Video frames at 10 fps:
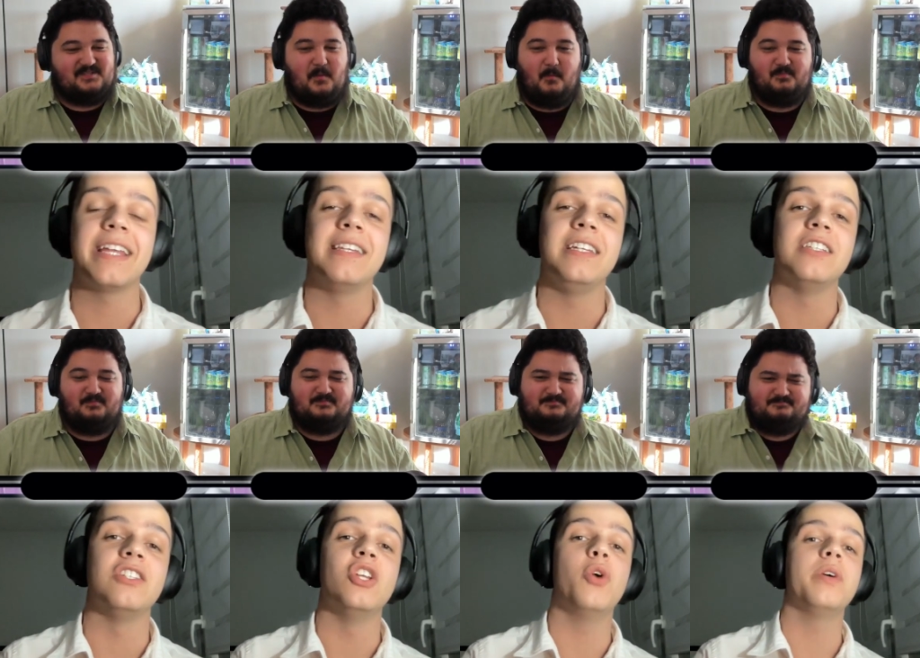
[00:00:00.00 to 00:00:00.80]
Speaker 1: that needs
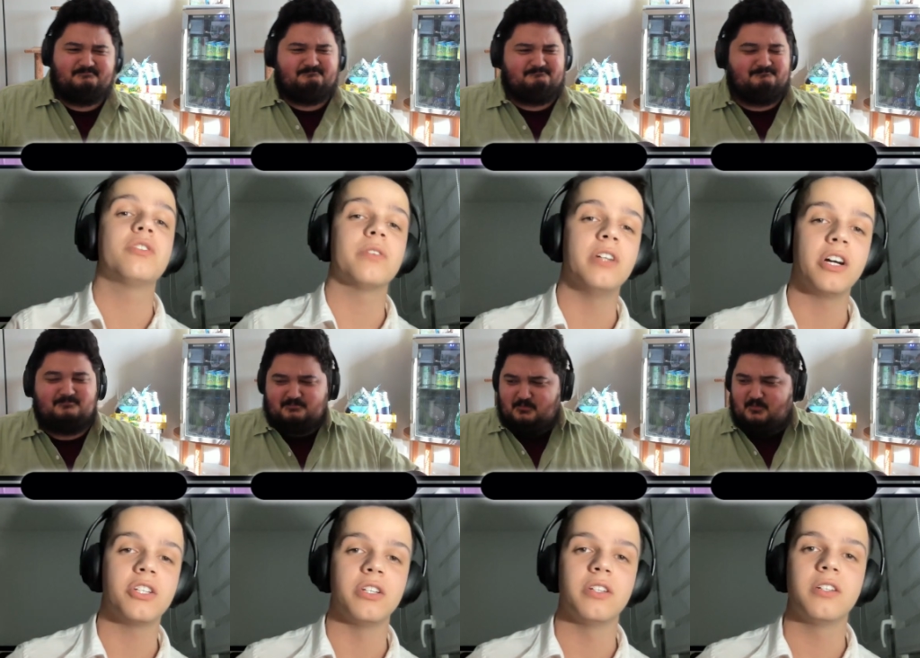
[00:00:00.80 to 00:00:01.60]
no
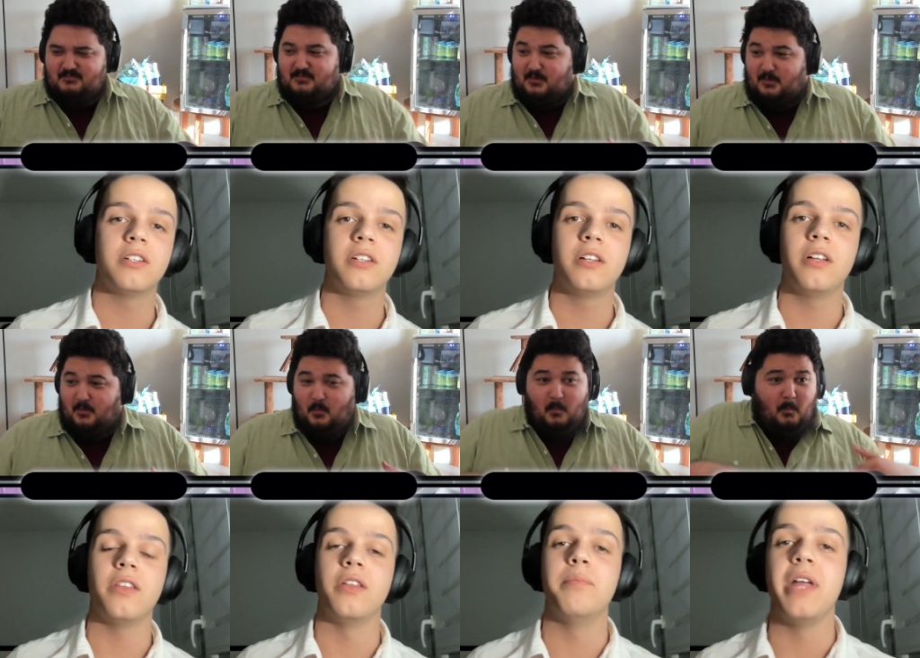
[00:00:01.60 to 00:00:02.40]
introduction
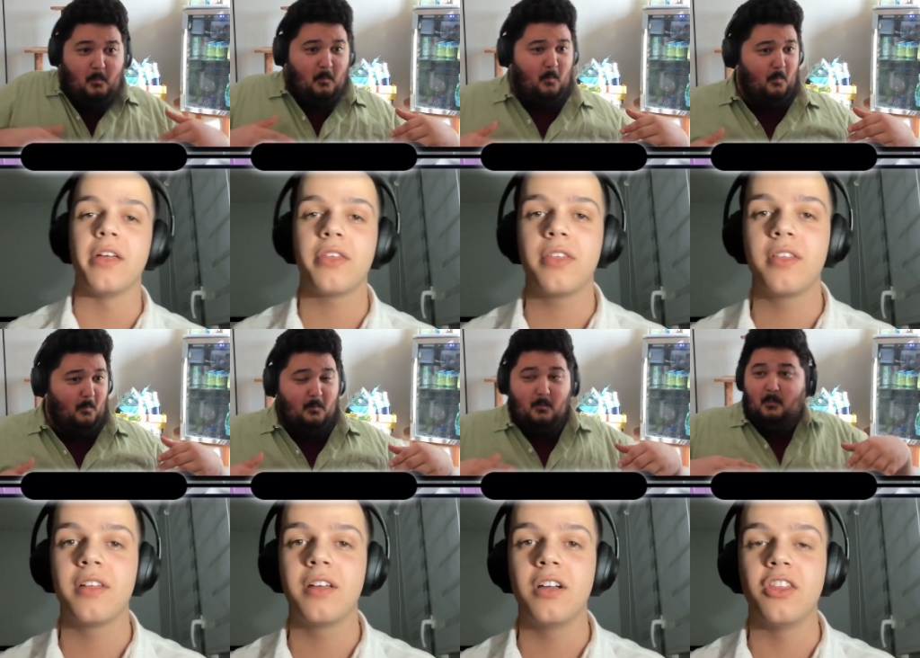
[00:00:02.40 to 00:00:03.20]
the myth,
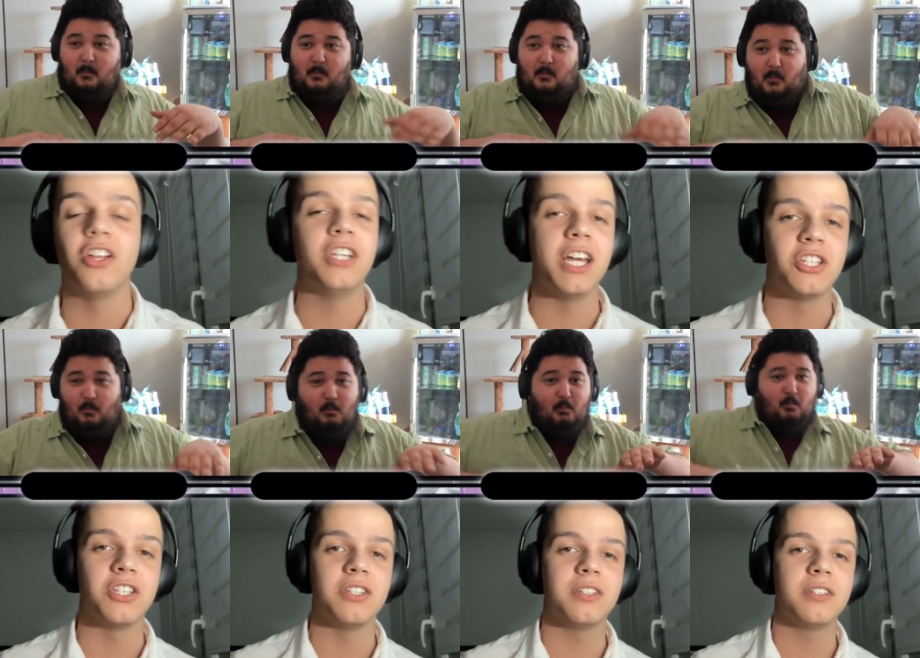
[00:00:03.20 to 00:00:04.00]
the
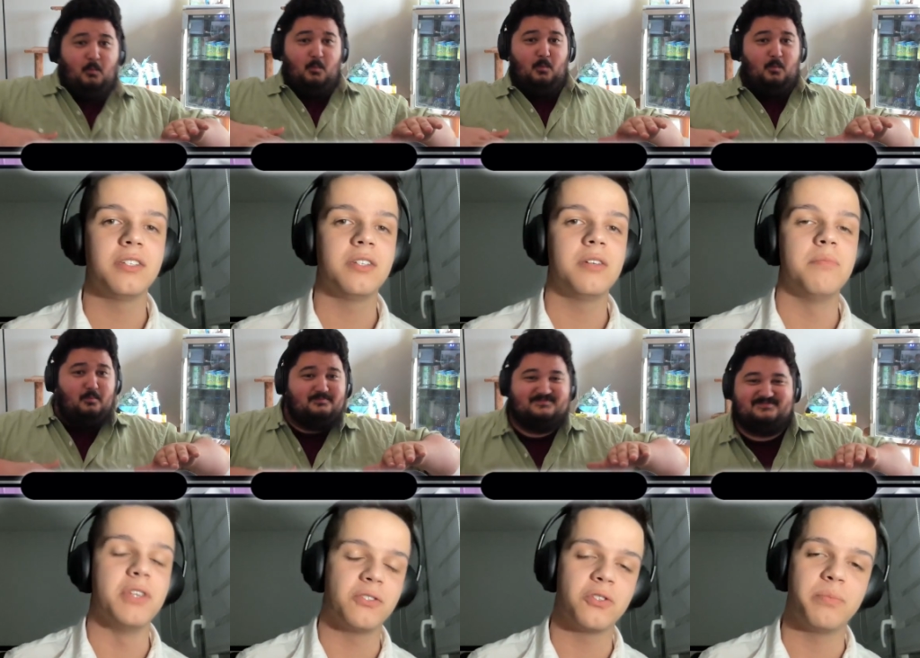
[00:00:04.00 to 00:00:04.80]
legend,
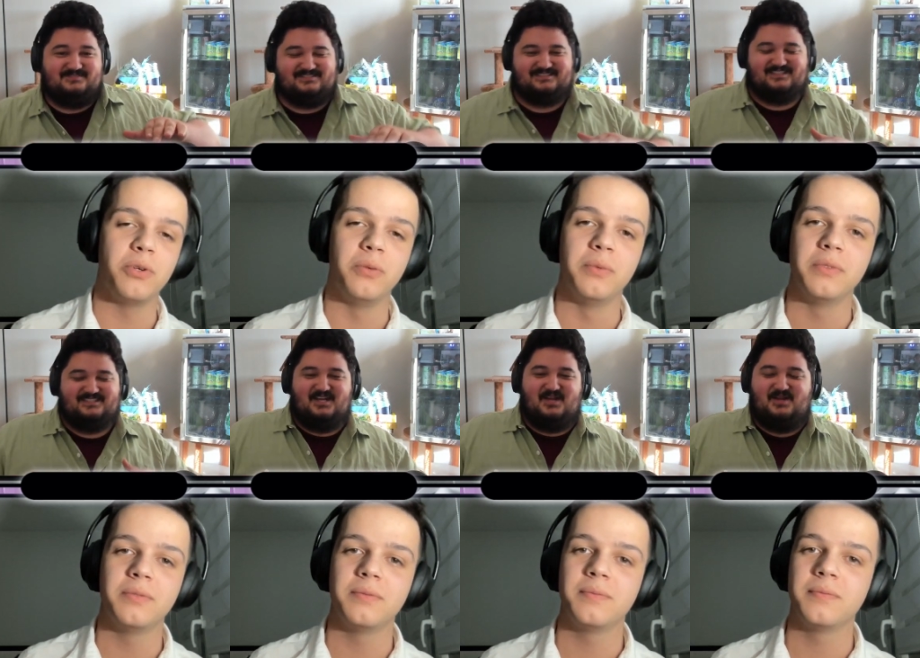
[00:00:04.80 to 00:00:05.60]
Mr. Spoob.
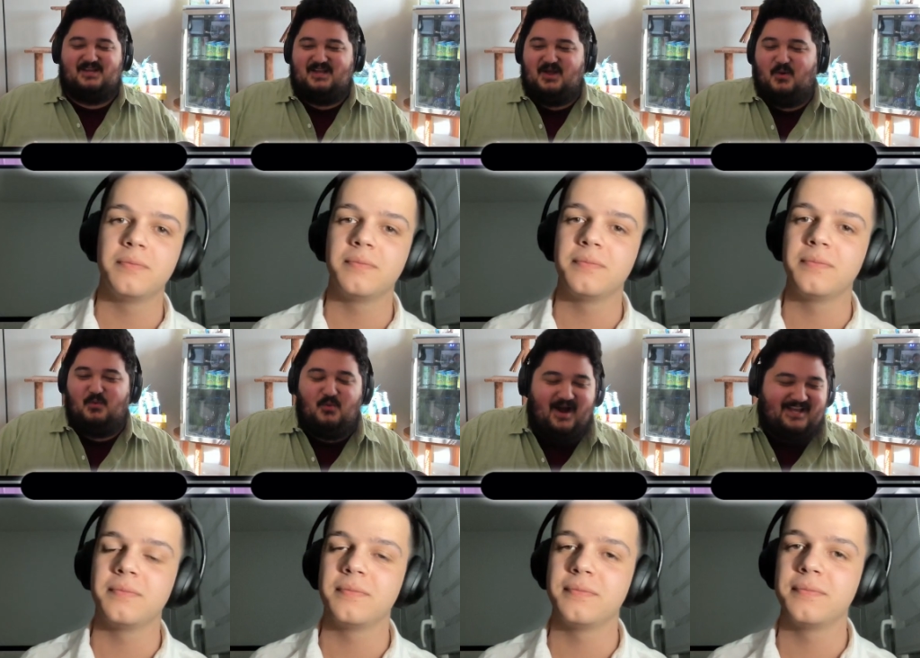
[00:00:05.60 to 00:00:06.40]

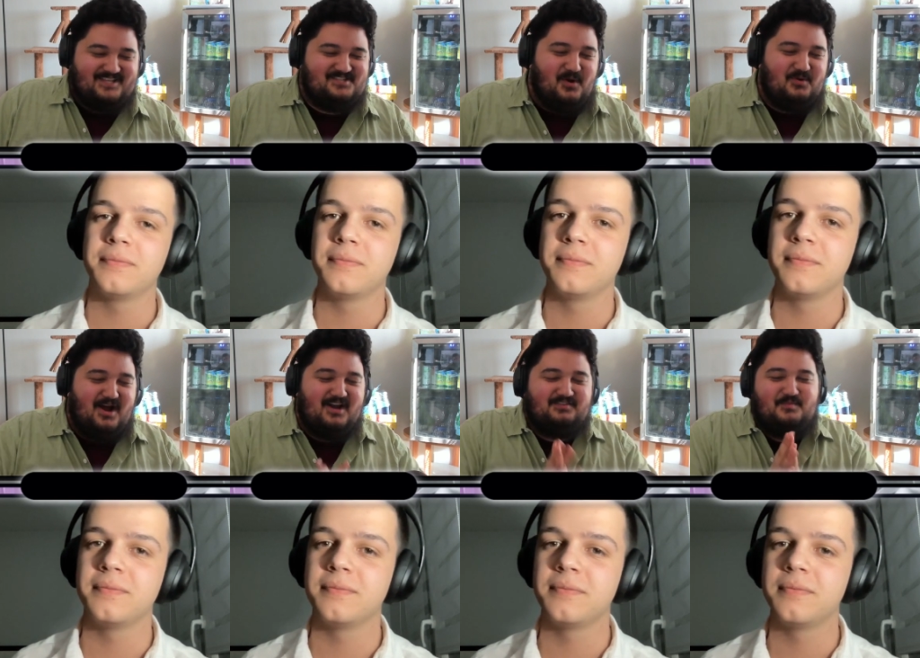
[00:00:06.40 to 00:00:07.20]
Speaker 2: What is going on,
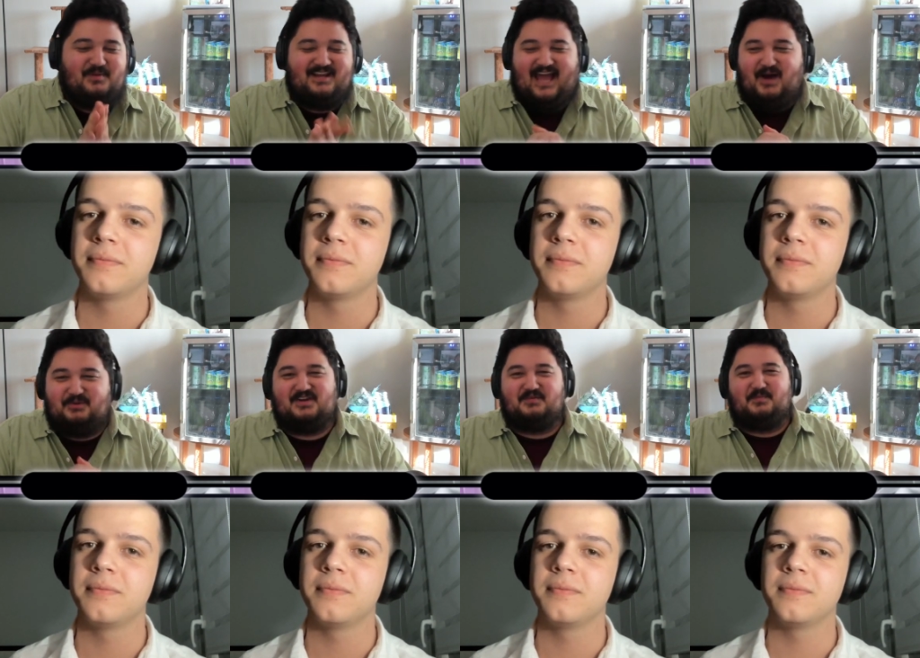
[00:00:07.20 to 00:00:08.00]
everybody? How's
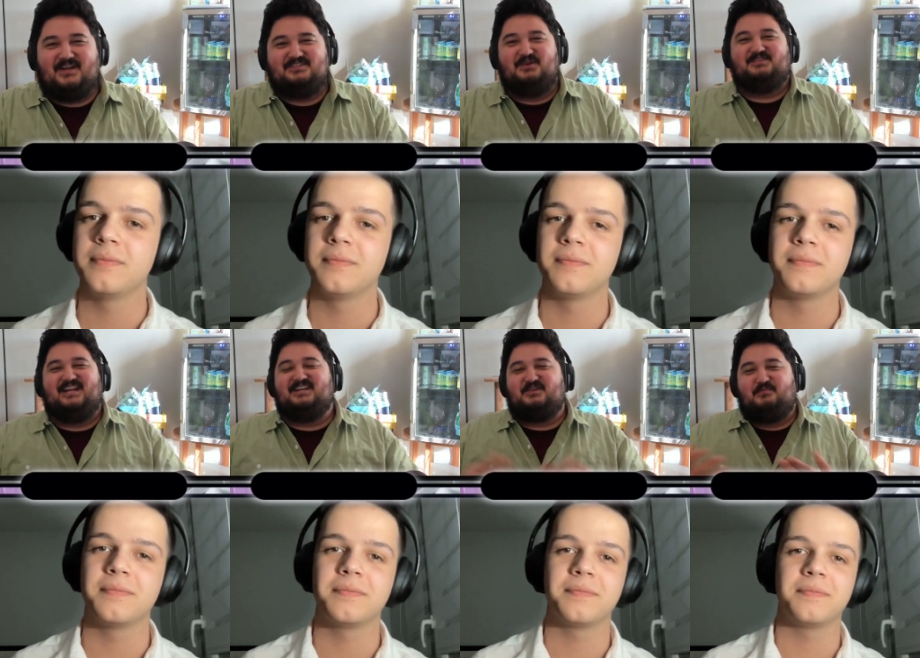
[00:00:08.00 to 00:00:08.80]
everybody doing today?
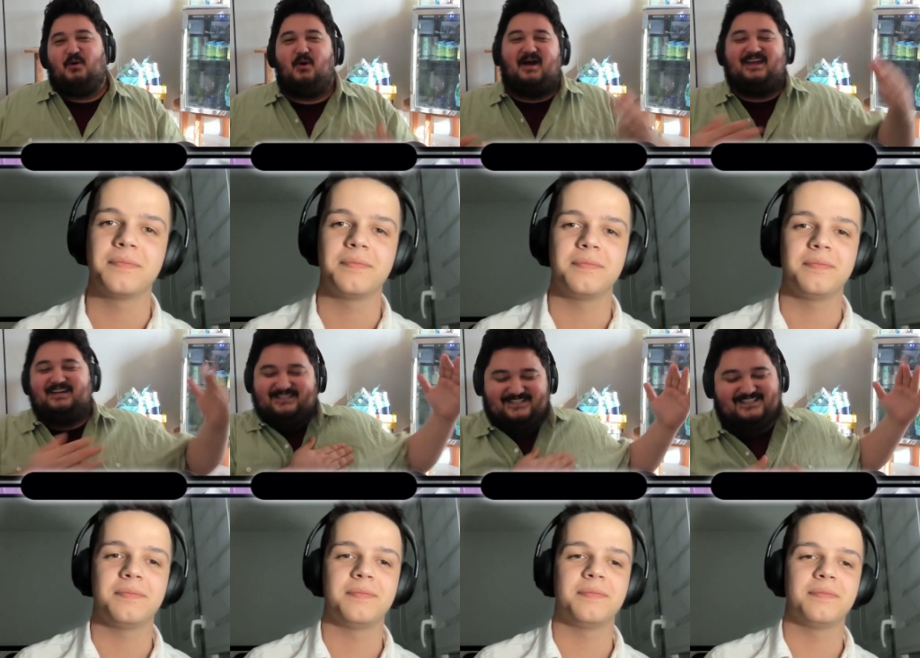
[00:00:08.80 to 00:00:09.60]
It's your boy,
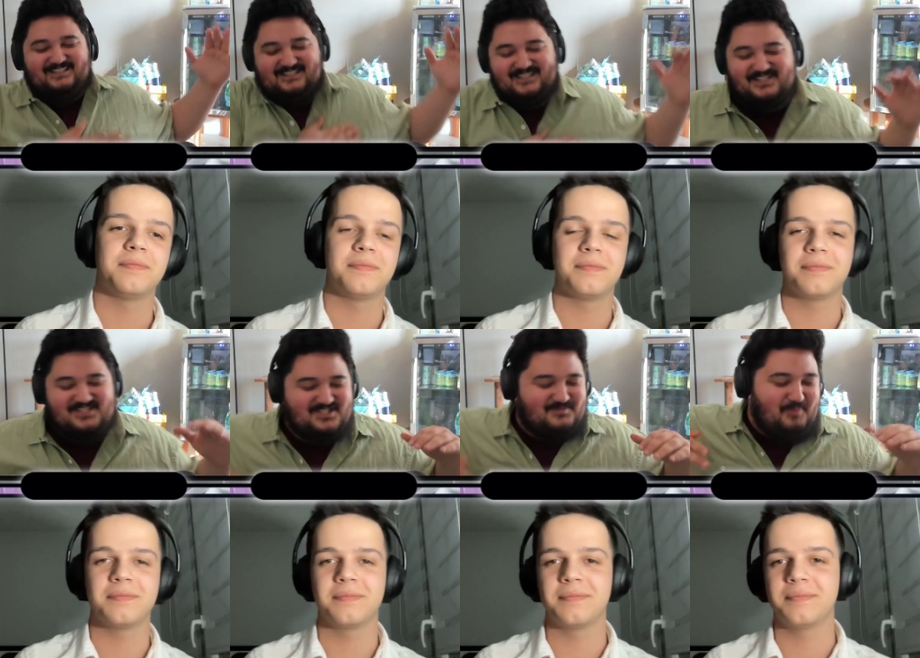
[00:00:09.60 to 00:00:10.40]

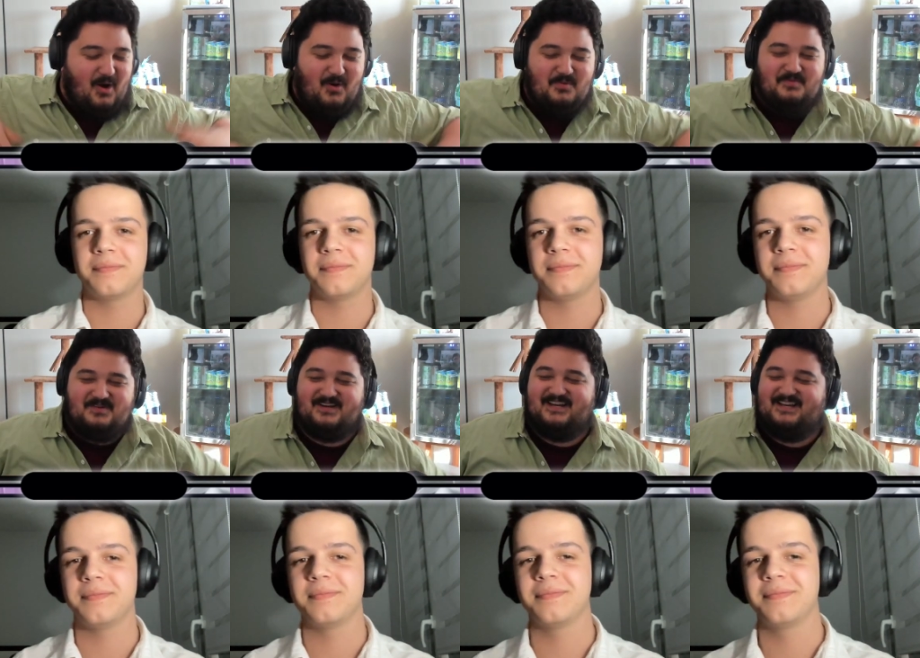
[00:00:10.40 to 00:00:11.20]
Spoob
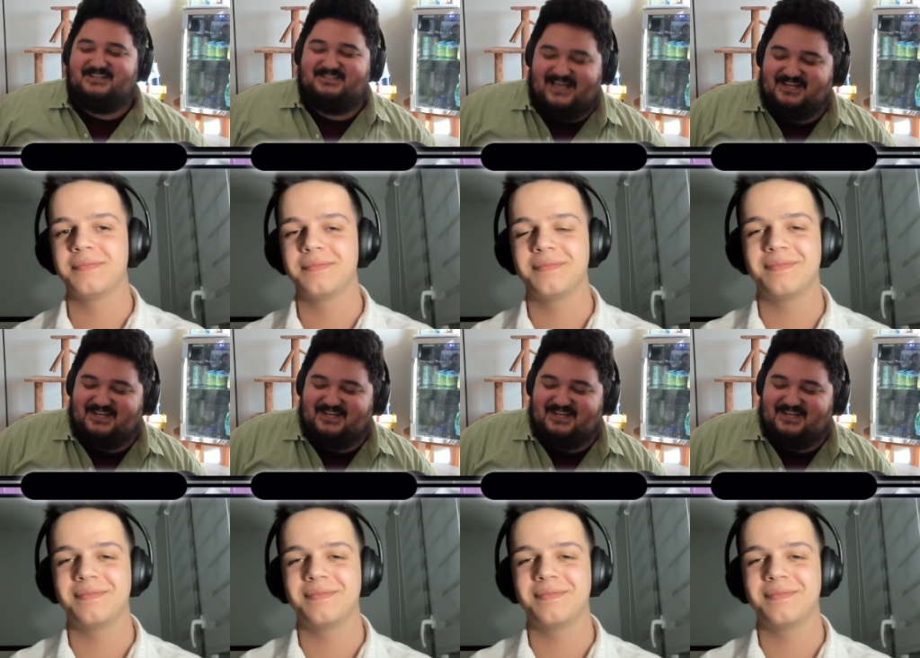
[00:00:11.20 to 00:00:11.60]
Z